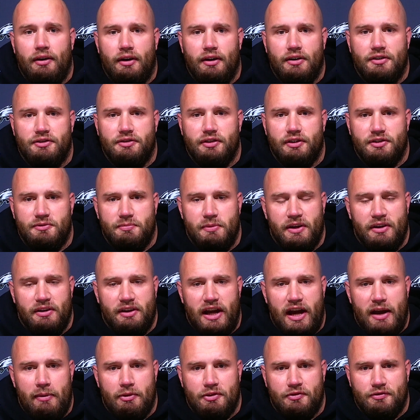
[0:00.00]
And it's been
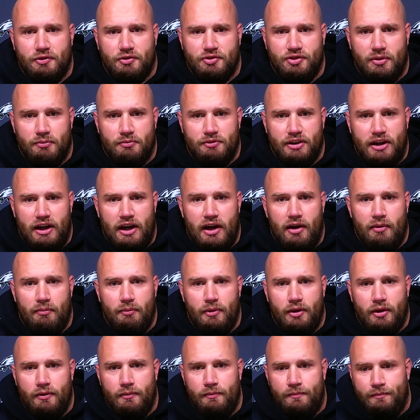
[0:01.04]
damaged for some
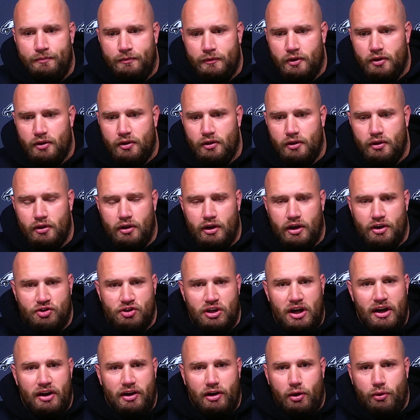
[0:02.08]
time and
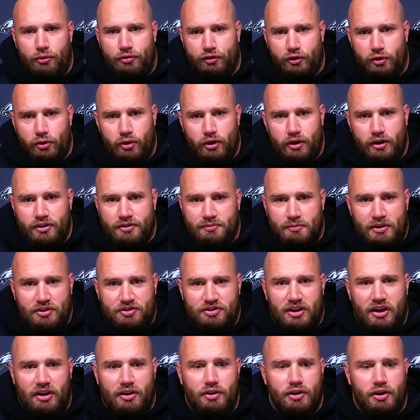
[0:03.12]
trying to go through it as much
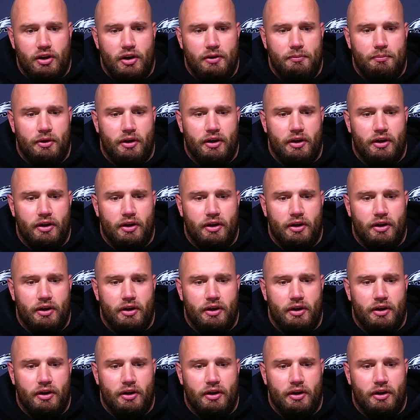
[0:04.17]
as I could.